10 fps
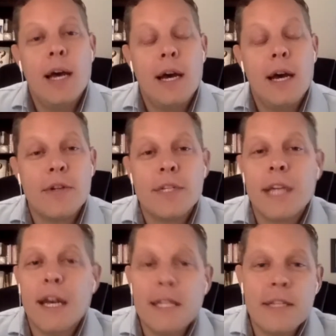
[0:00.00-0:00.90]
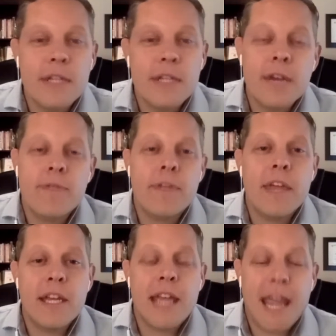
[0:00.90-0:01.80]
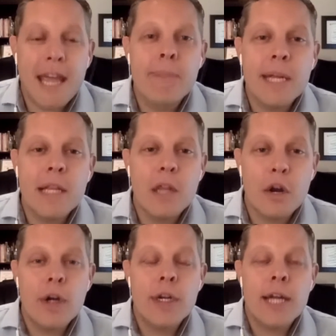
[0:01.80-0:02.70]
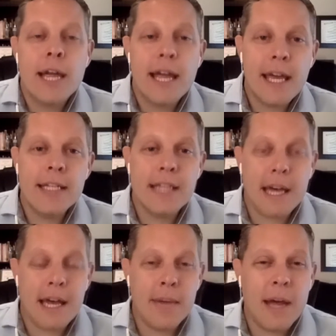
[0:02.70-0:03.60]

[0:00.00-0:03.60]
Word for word: Uh, there's tons of stuff that can be learned ahead of time.